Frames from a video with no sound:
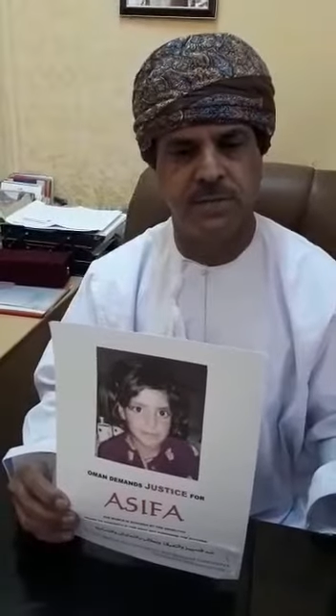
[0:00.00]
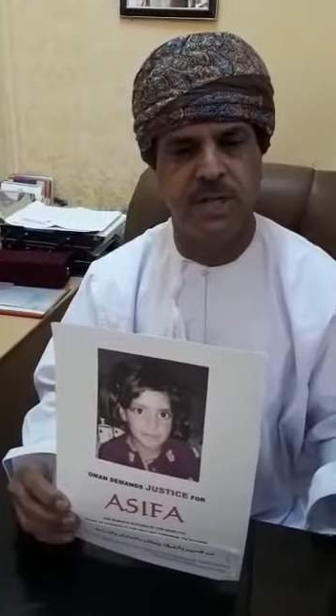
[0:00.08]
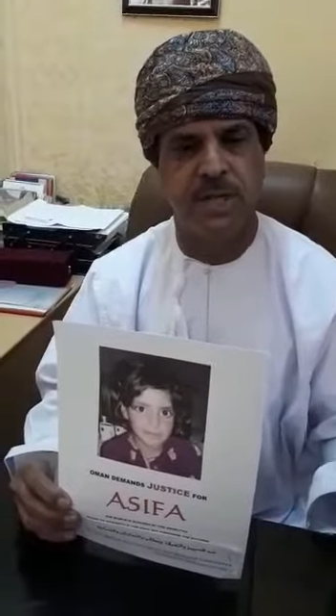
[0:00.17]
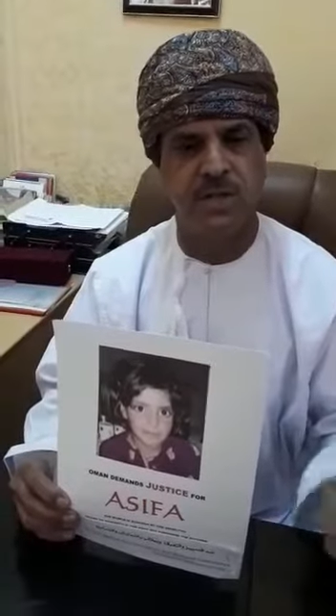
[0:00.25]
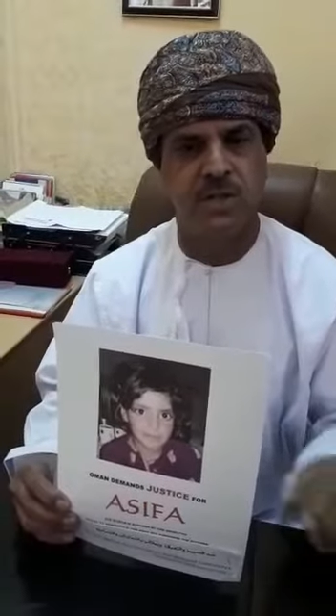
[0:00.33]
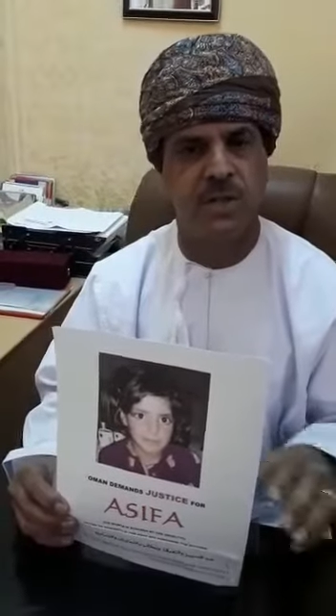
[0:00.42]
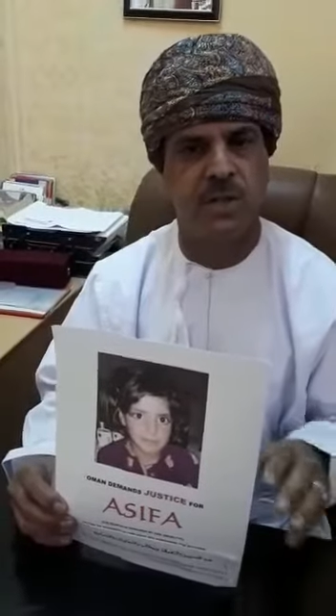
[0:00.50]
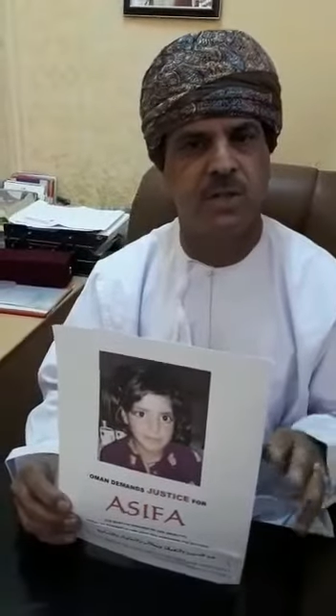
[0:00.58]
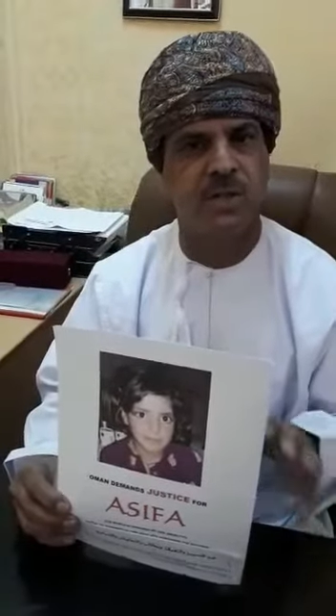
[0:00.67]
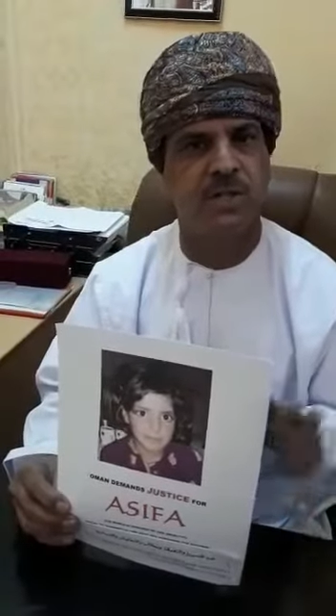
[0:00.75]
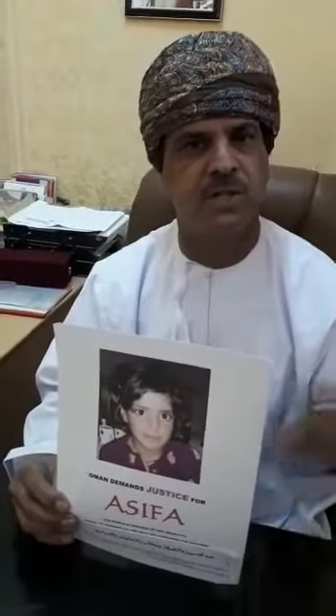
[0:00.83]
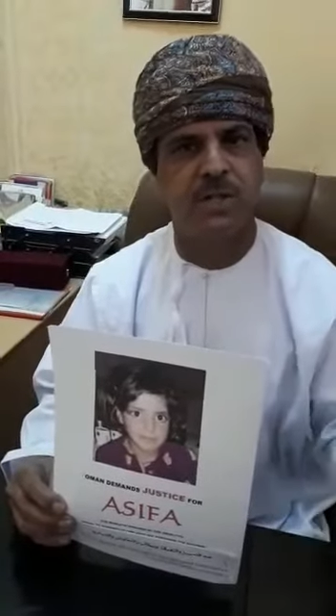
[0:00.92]
There is no
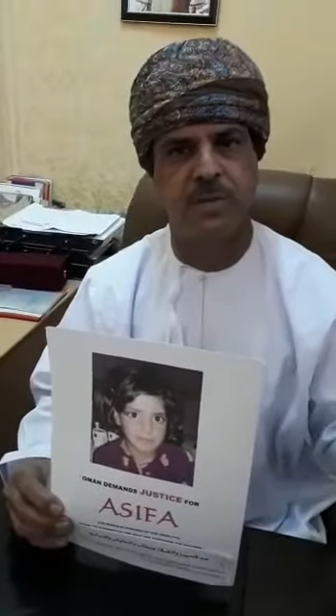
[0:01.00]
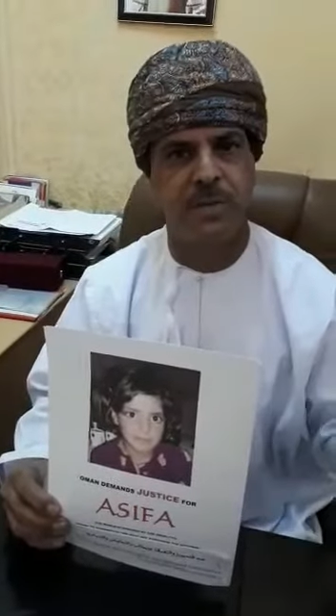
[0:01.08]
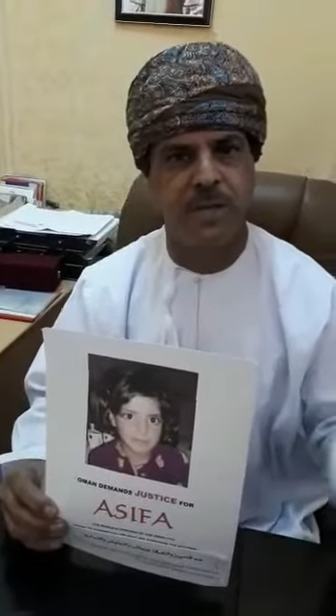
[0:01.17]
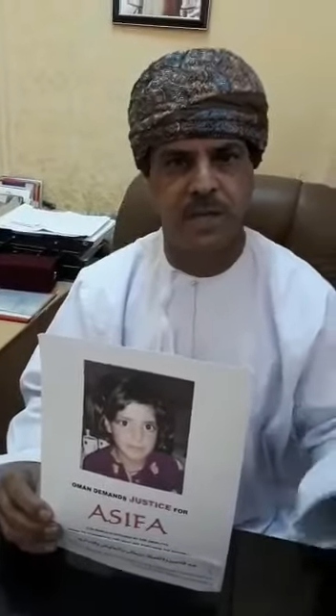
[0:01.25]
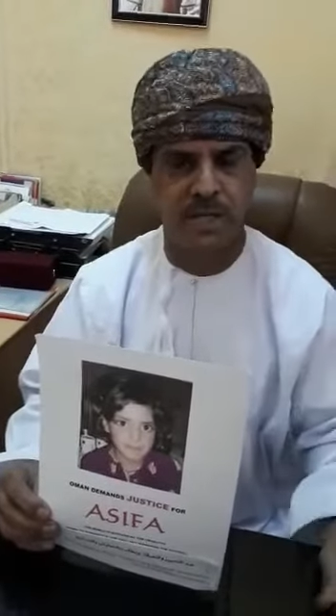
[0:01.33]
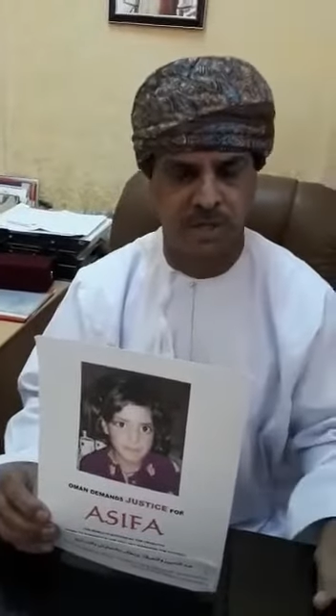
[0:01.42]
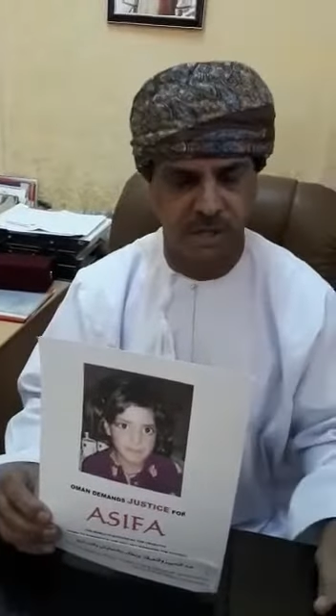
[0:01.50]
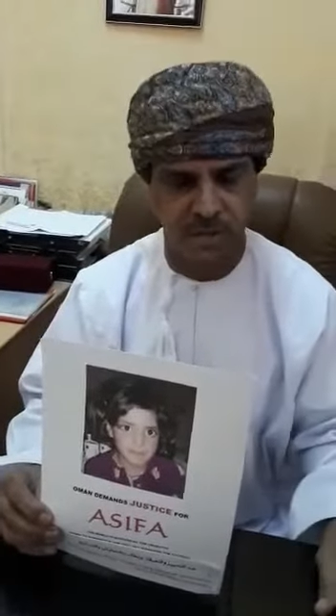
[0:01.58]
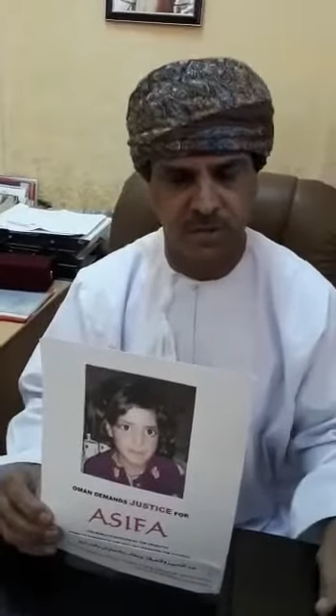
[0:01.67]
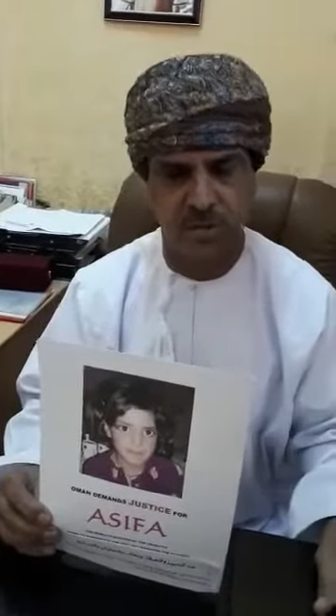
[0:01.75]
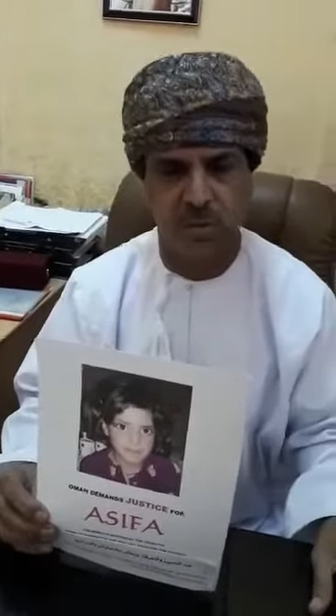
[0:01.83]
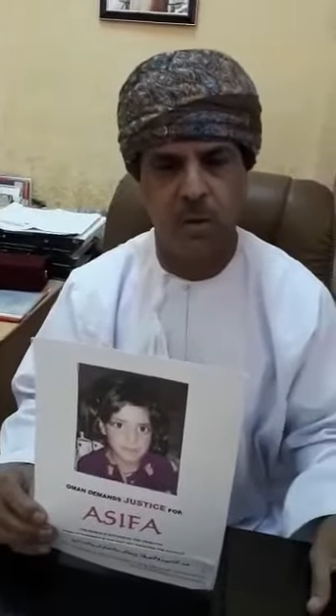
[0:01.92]

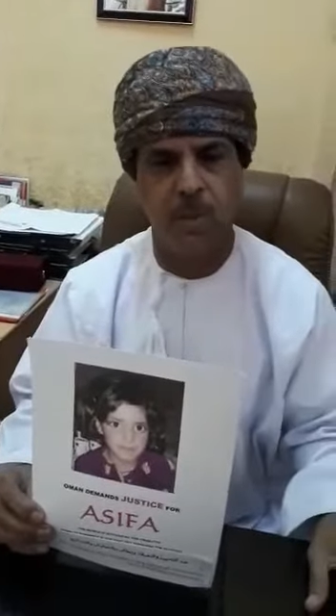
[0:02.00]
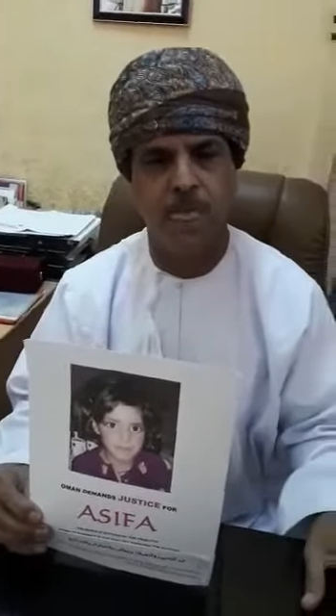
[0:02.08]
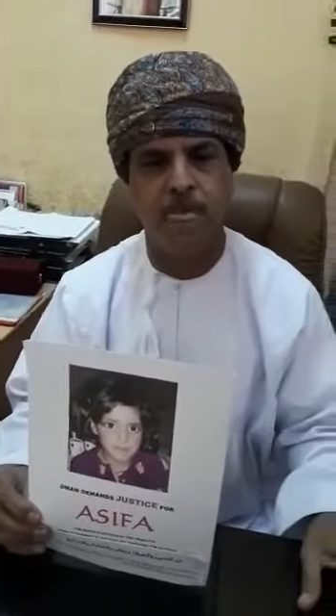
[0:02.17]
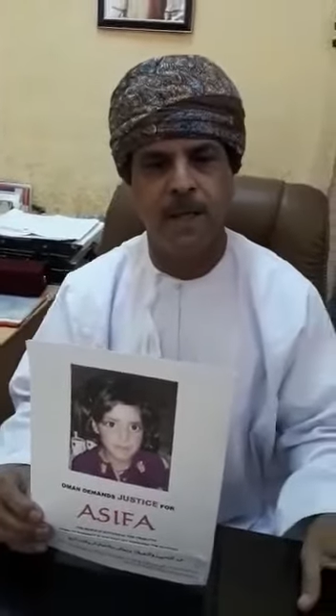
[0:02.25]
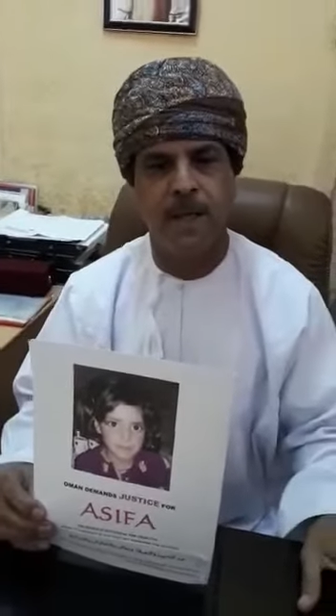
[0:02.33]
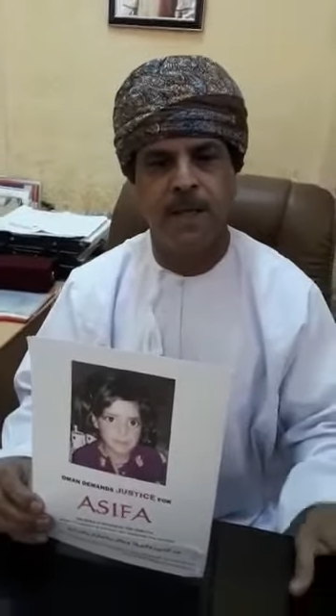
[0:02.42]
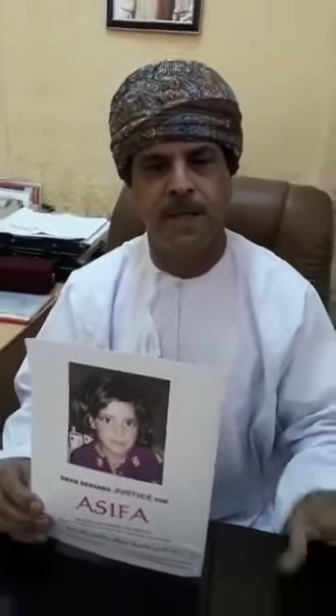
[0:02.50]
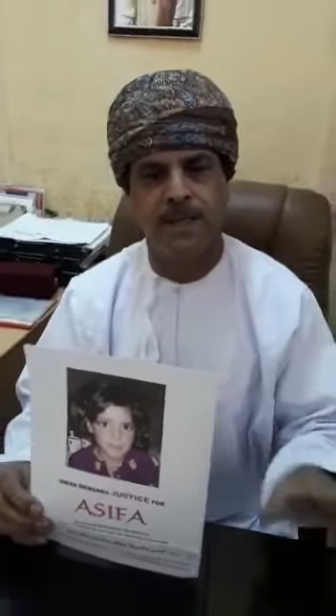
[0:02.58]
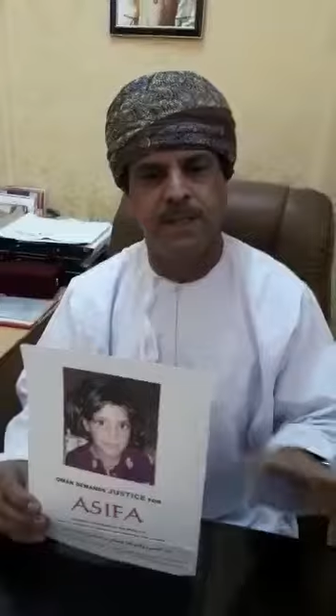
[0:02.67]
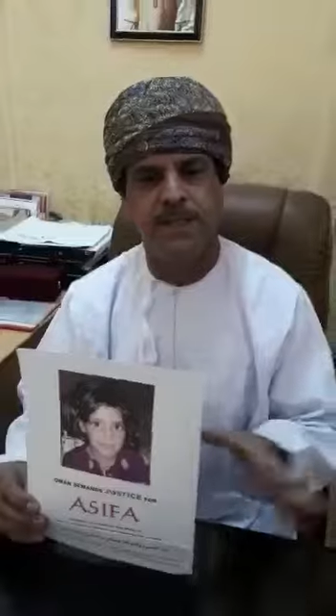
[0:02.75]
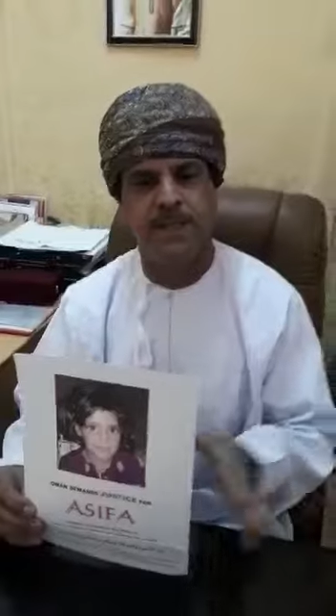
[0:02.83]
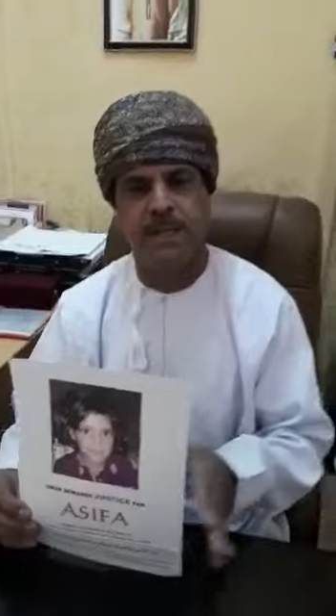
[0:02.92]
discrimination. So
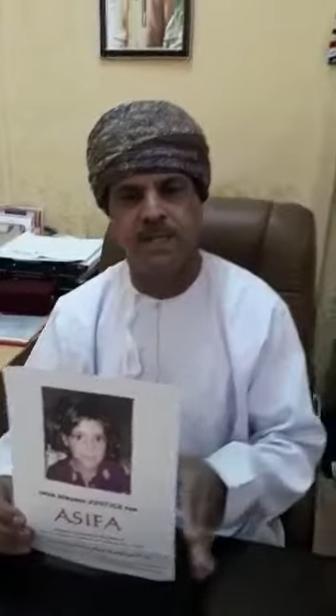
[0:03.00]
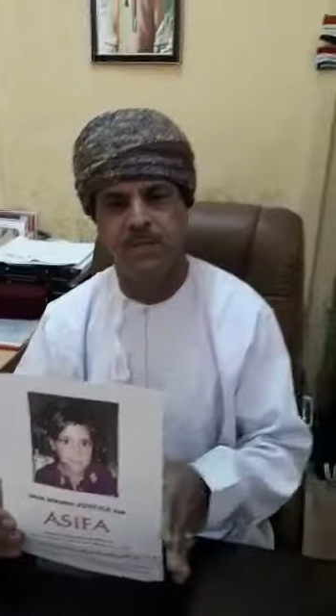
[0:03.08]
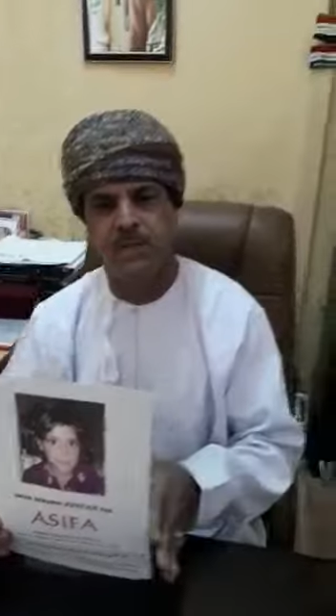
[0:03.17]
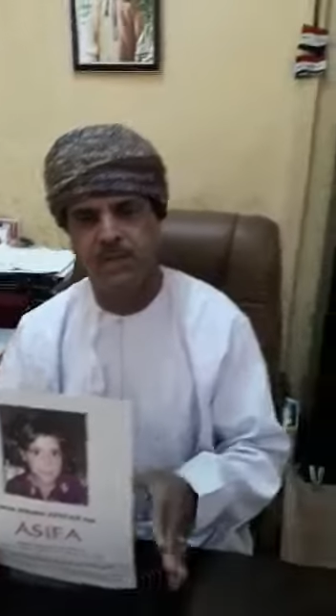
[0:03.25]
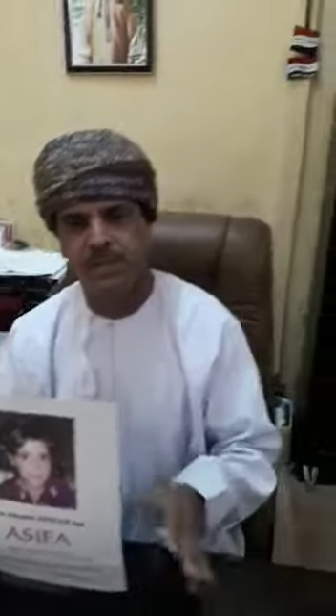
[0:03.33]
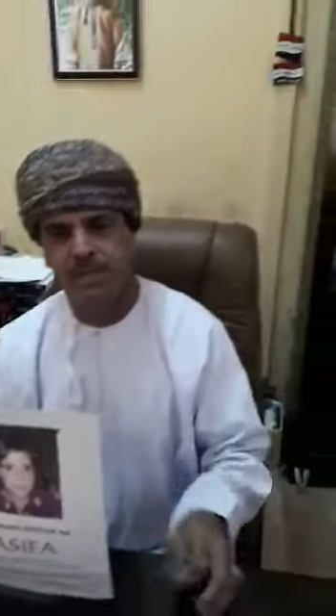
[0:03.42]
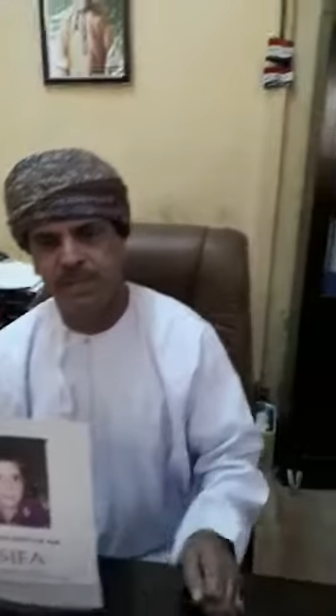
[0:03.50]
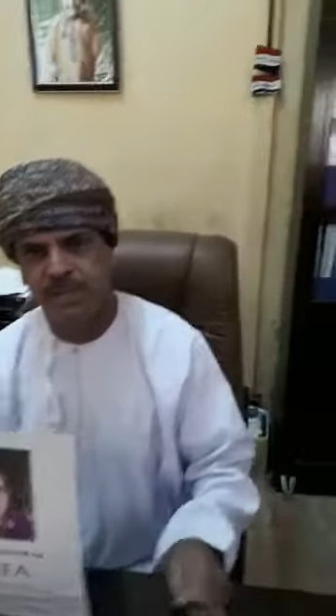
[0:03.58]
this case will be